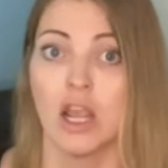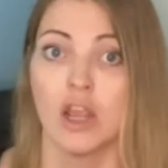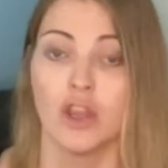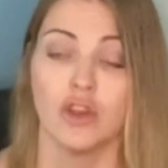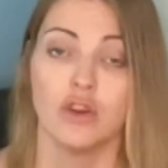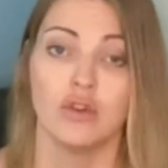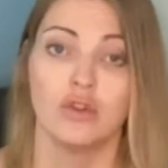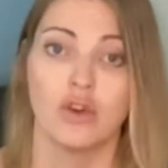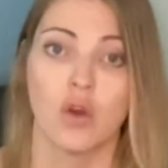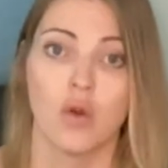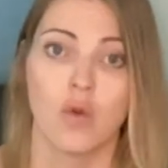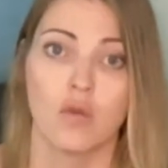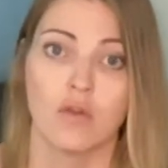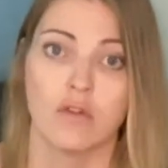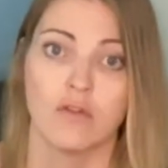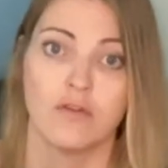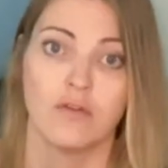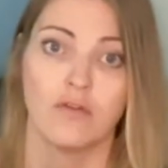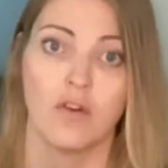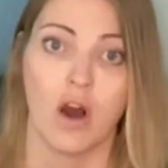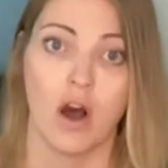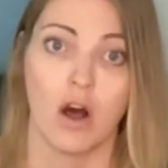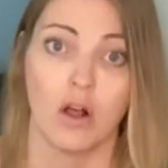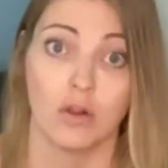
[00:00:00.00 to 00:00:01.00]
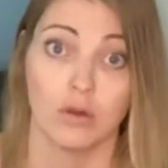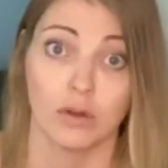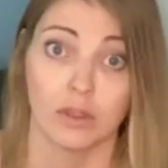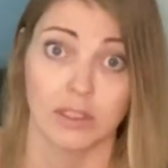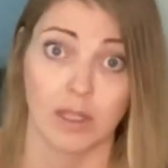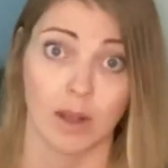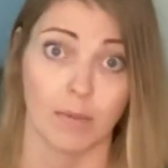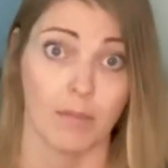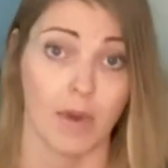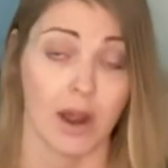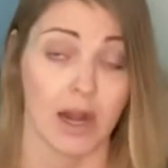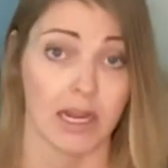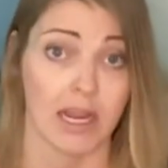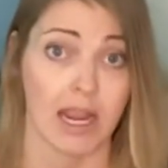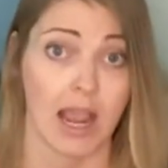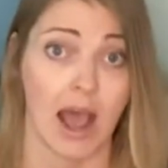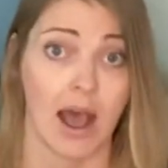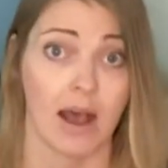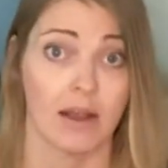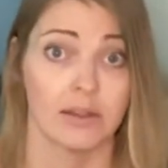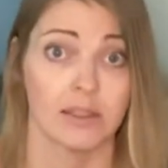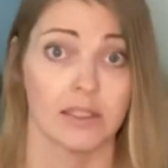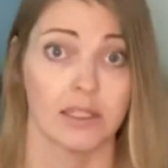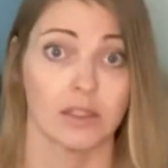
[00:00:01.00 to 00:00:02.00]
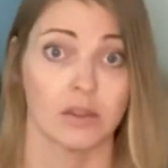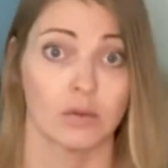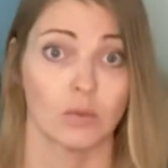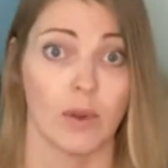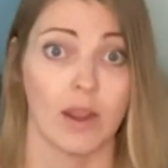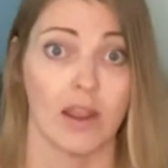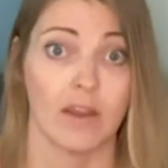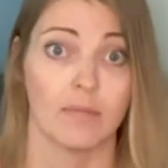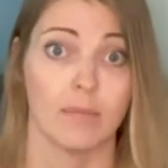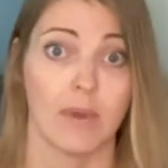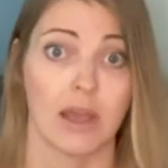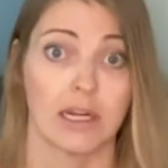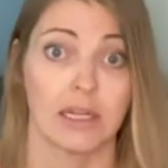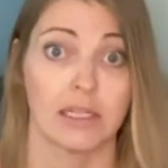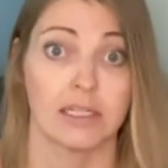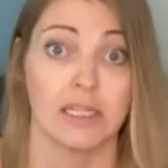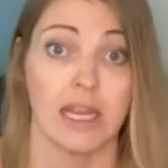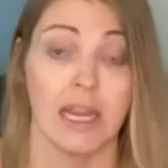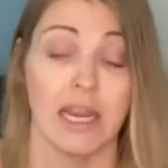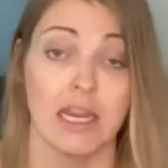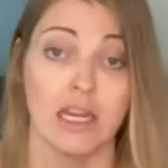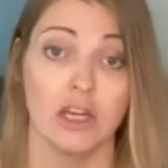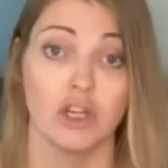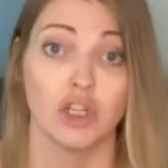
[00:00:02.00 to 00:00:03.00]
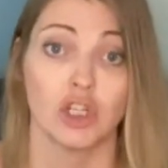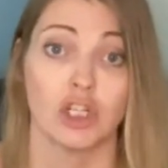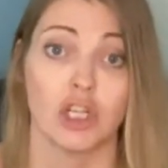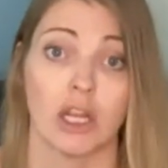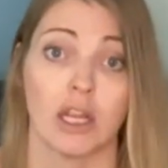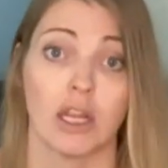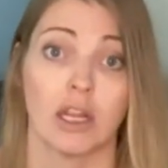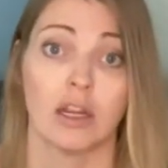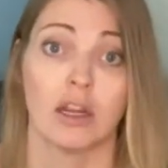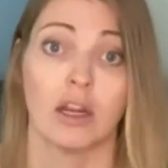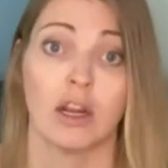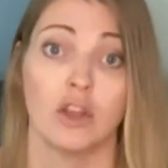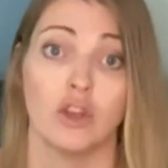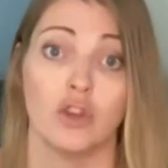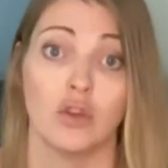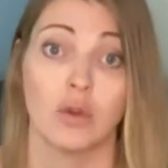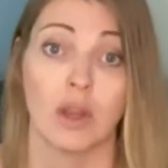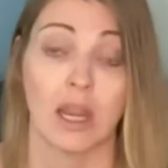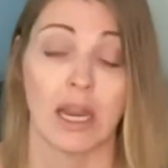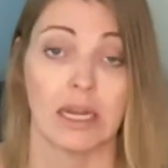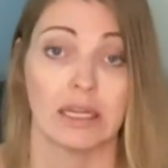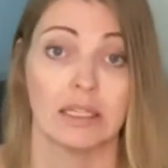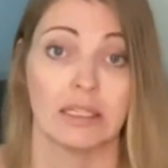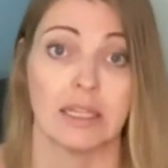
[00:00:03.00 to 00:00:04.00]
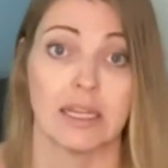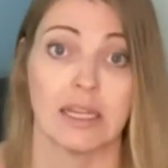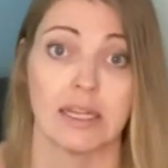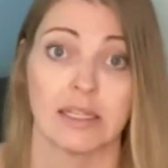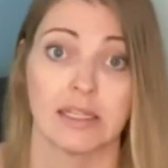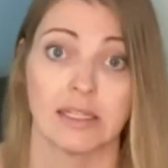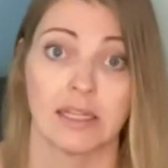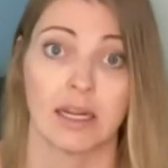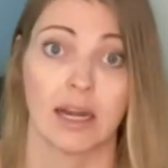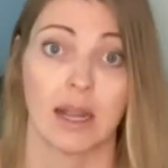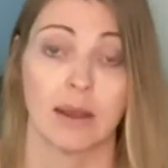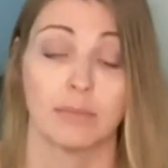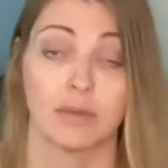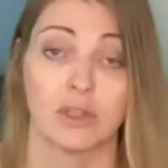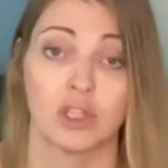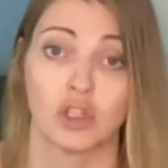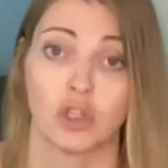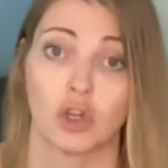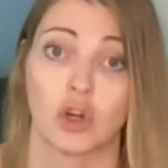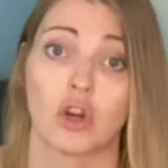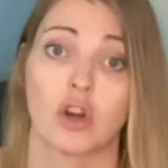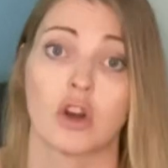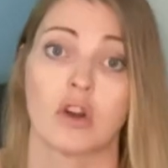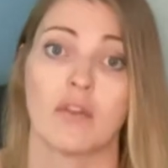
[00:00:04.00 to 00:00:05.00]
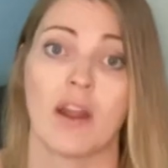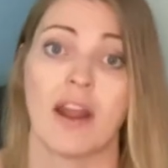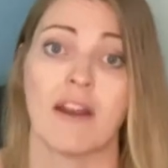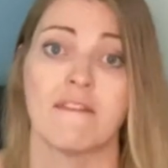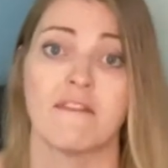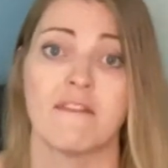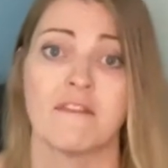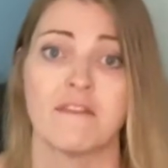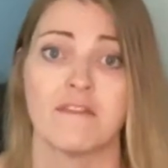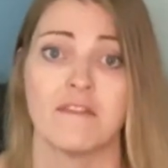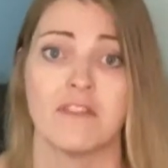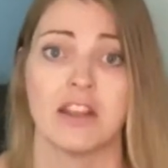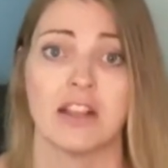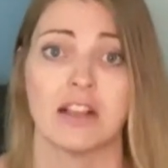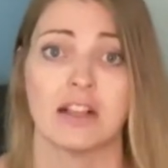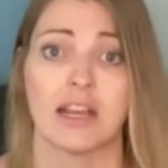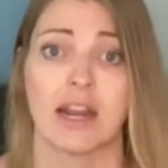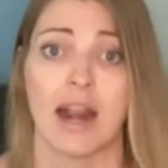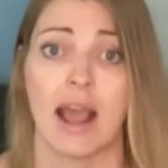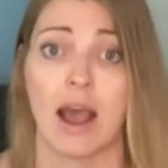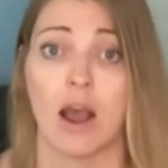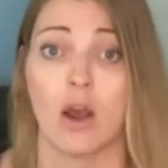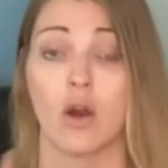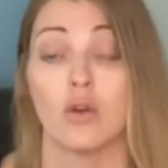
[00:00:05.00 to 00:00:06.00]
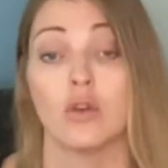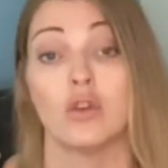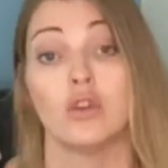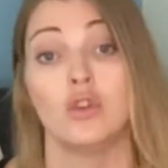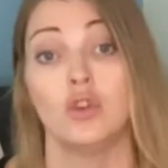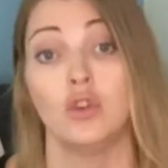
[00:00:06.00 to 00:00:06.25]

You don't follow somebody else's way of meditation. You can listen, observe, and feel it out.